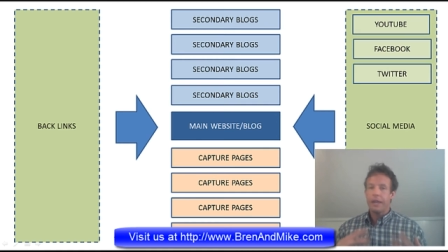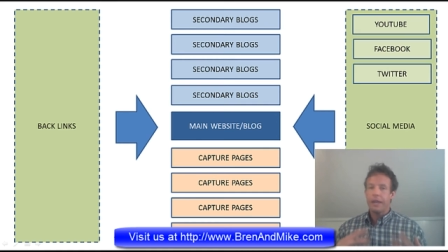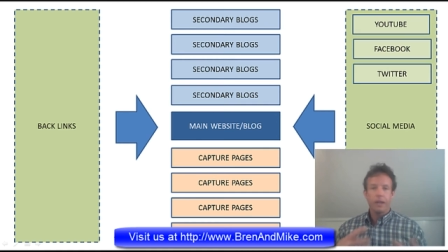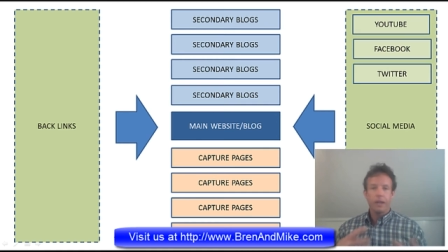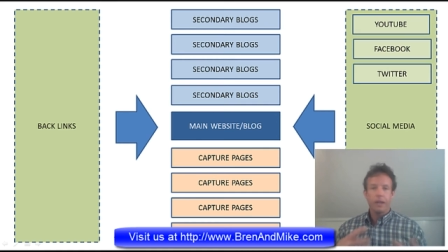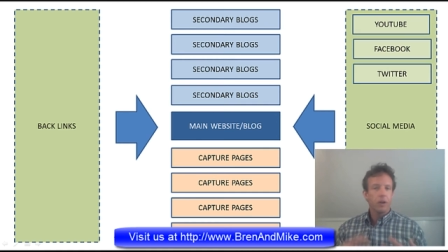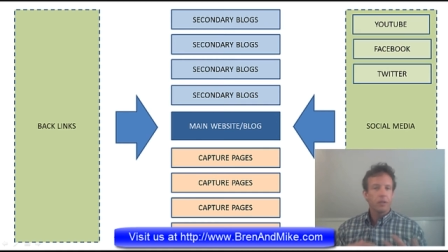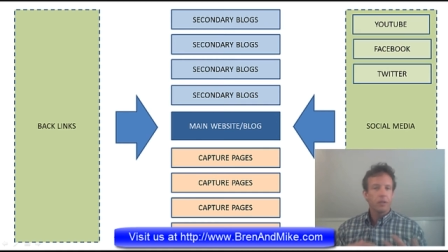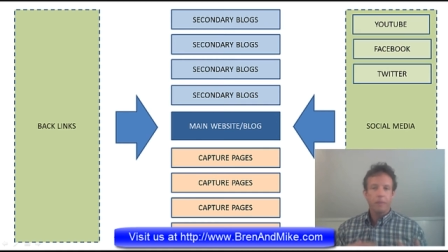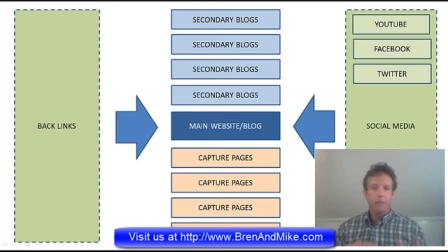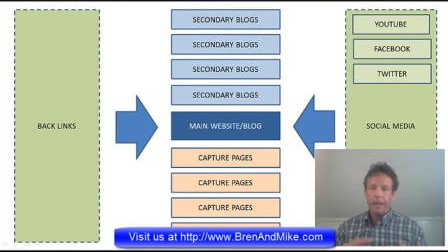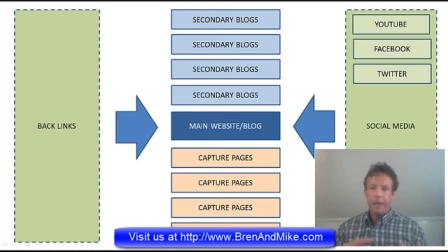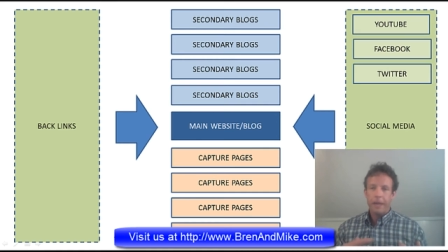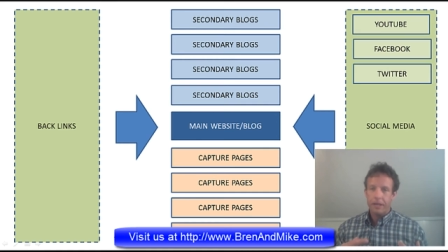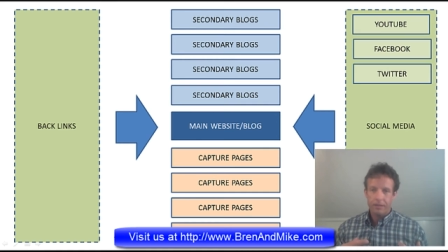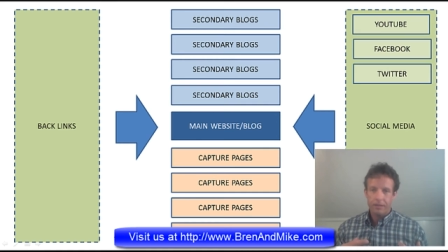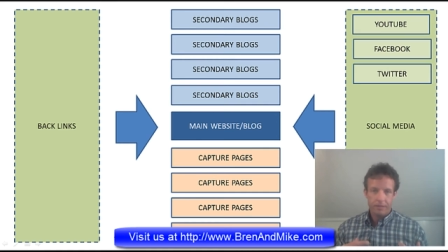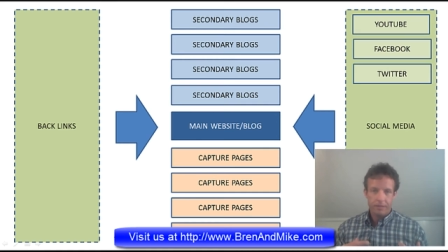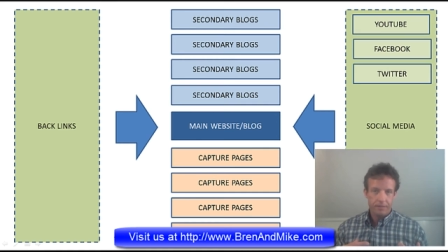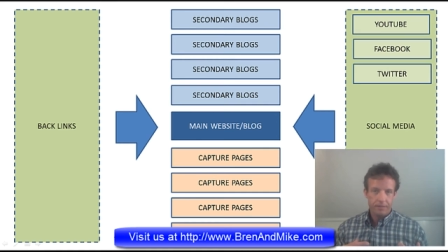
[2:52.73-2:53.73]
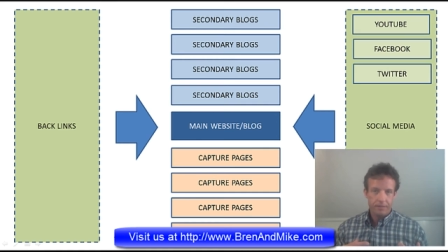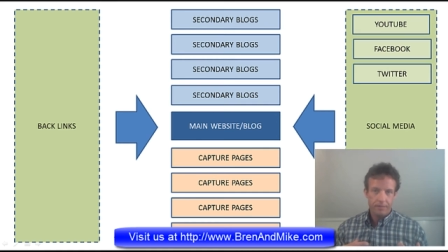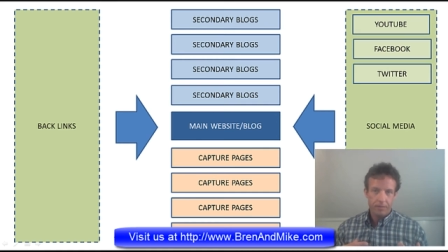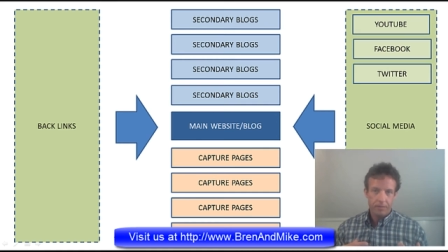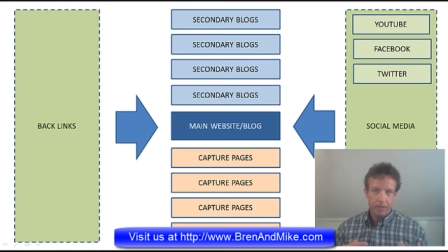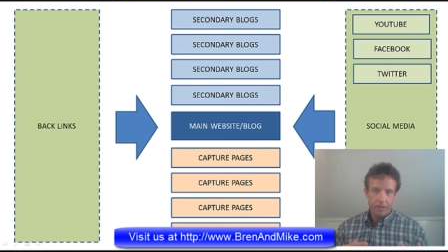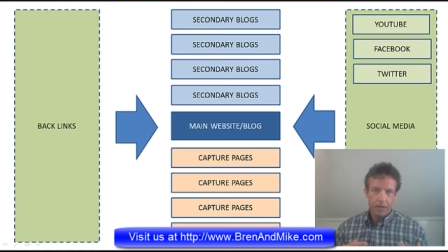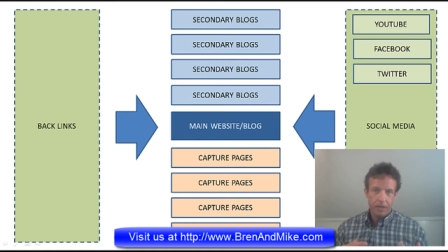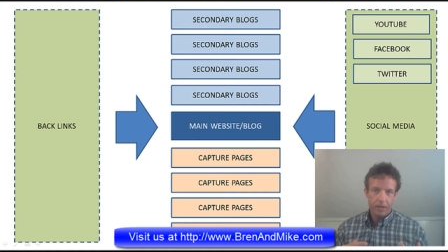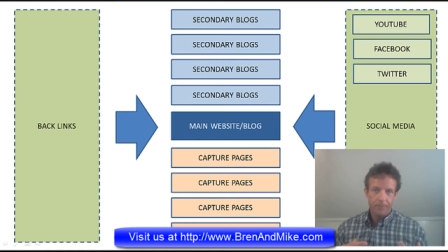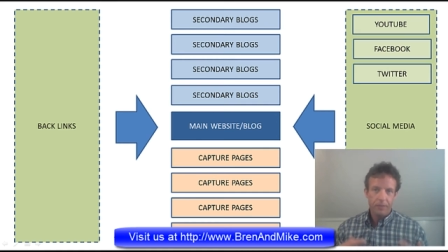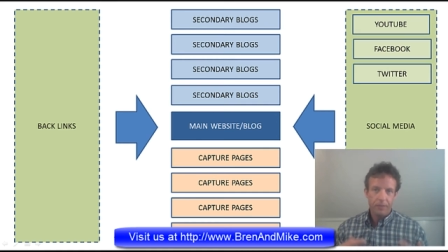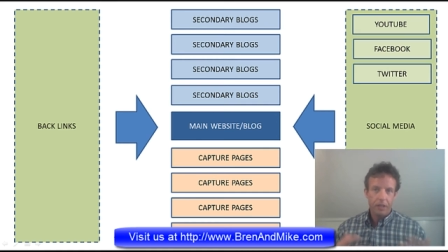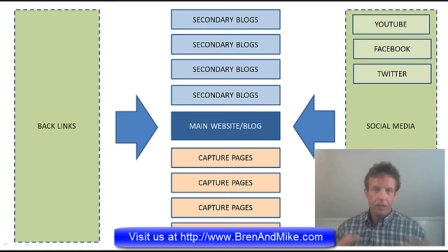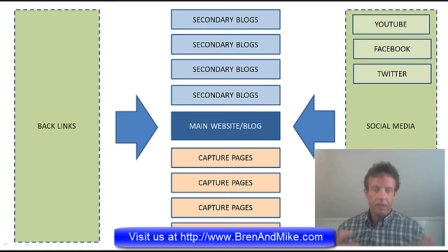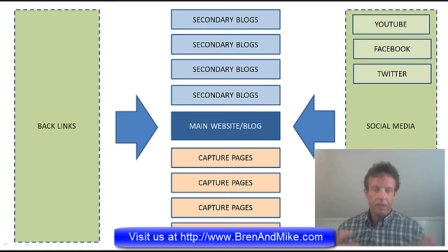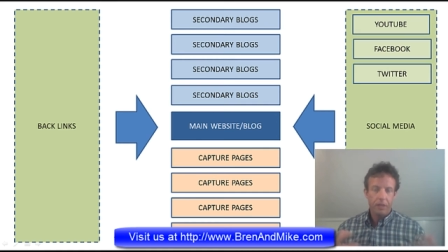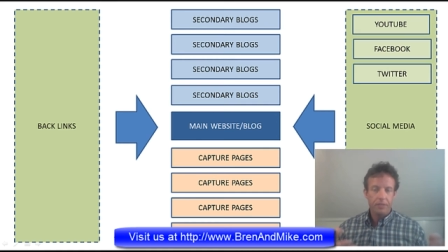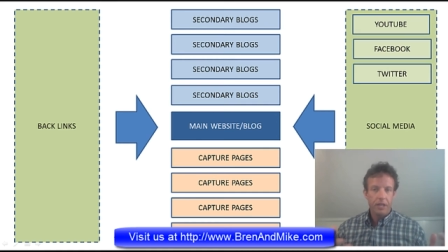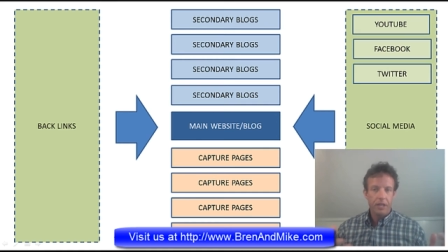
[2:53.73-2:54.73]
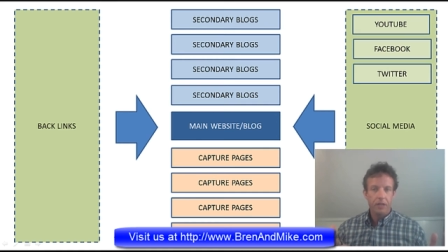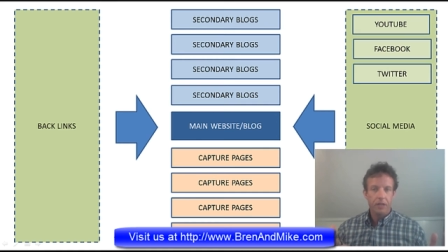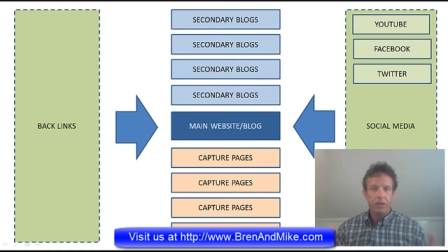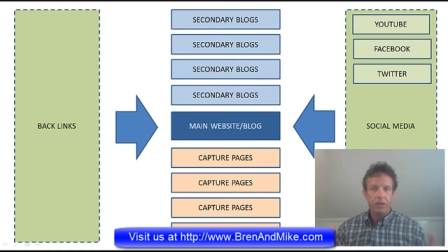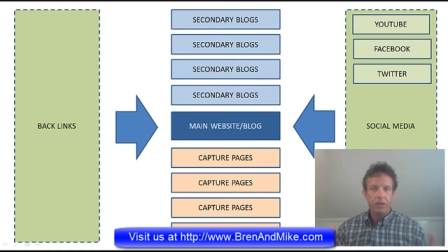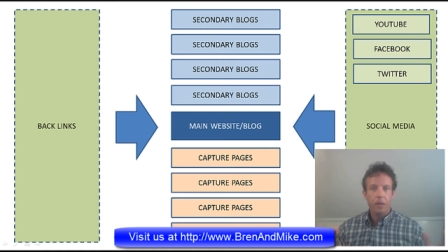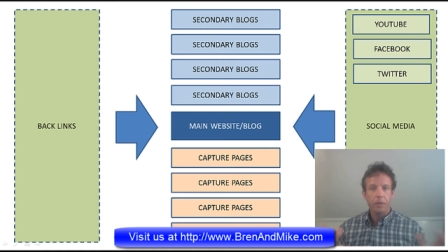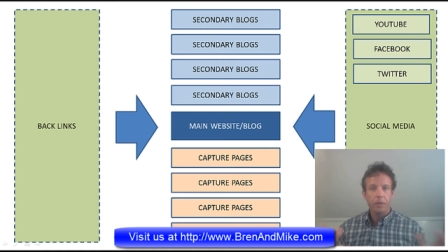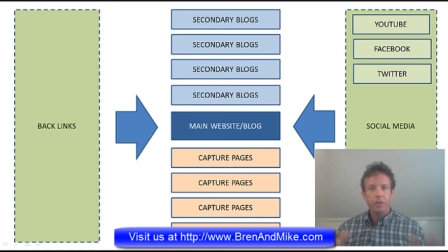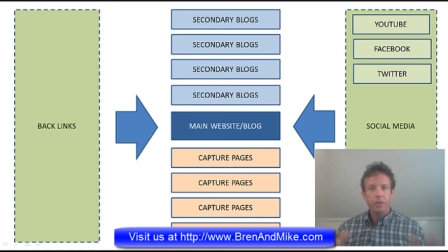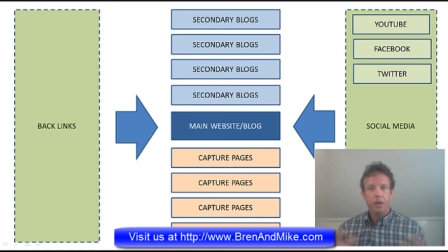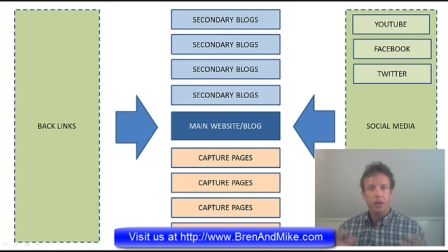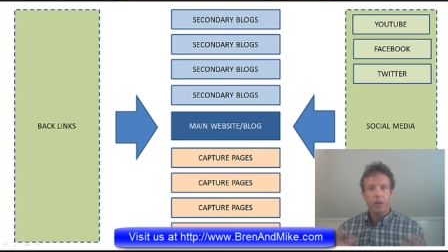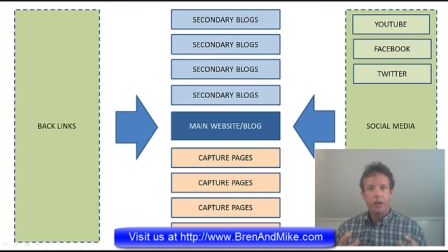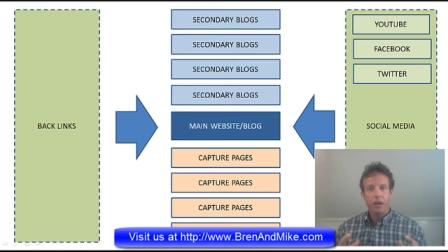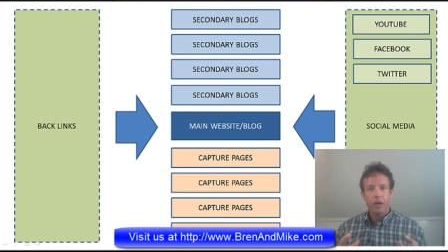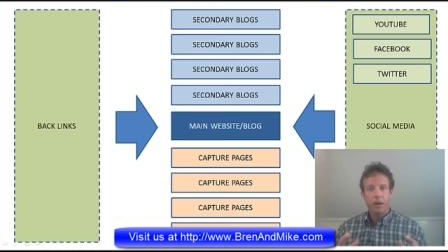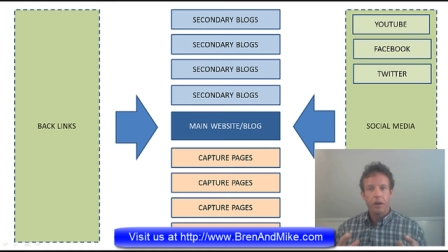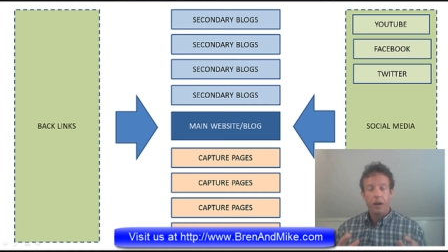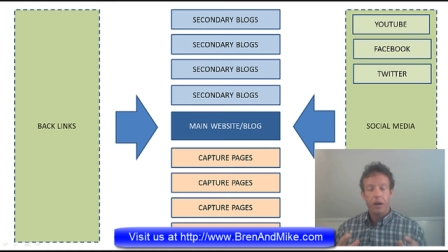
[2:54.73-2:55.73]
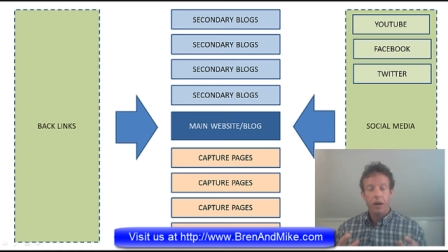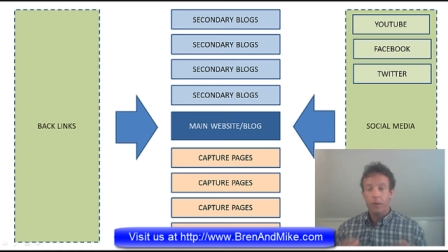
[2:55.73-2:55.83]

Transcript: It all depends. Okay? It comes down to how much co- how,